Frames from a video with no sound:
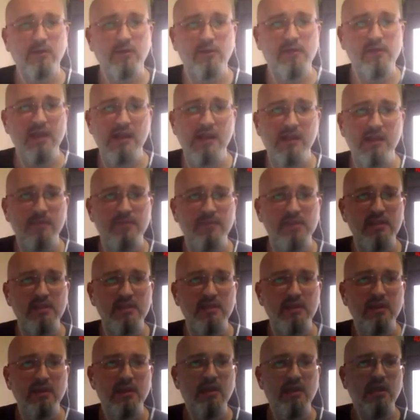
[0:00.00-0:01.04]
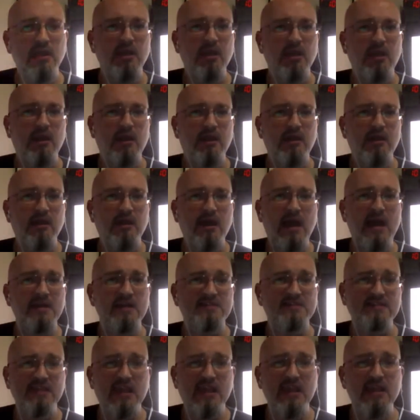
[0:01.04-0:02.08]
therapy. Uh, I
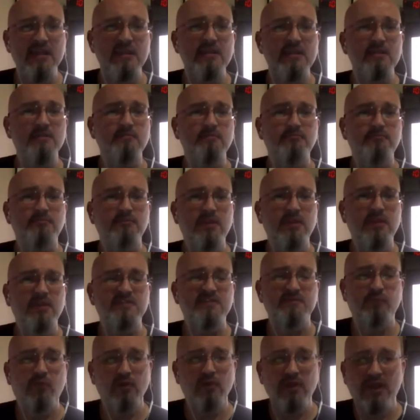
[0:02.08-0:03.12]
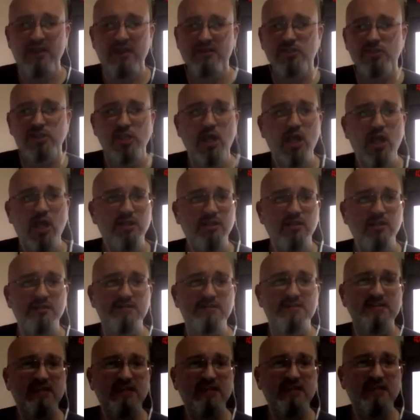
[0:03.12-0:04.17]
say it's more like a shotgun
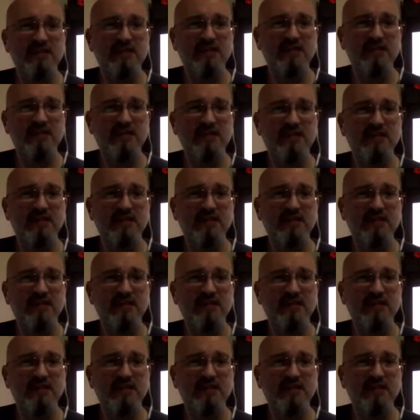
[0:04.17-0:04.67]
scatter.